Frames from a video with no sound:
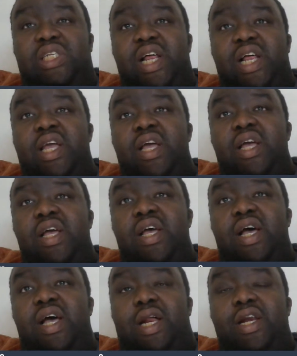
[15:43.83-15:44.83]
For
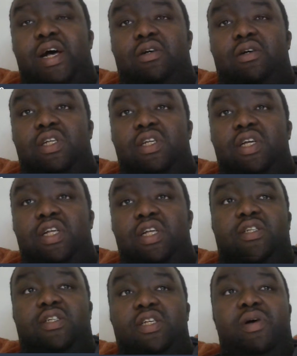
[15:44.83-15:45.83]
me, I love
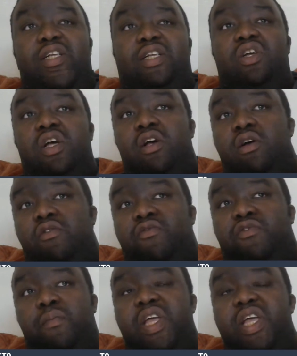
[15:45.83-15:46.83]
Nelson. He's not a left
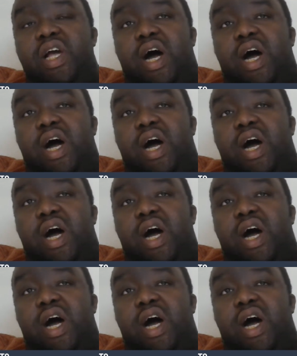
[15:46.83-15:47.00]
winger.